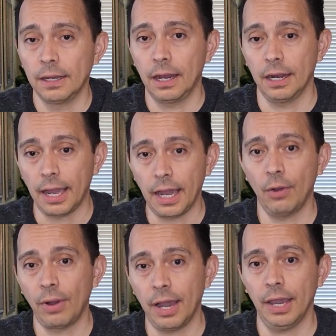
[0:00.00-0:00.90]
on
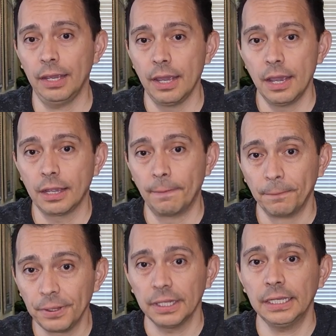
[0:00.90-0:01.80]
how I
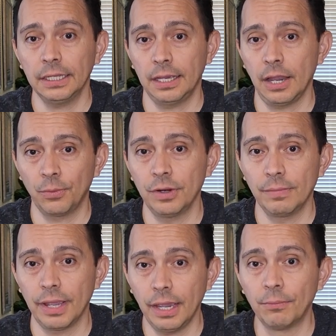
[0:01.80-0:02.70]
completely got rid of
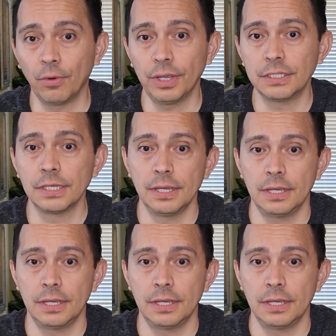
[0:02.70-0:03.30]
my hemorrhoids,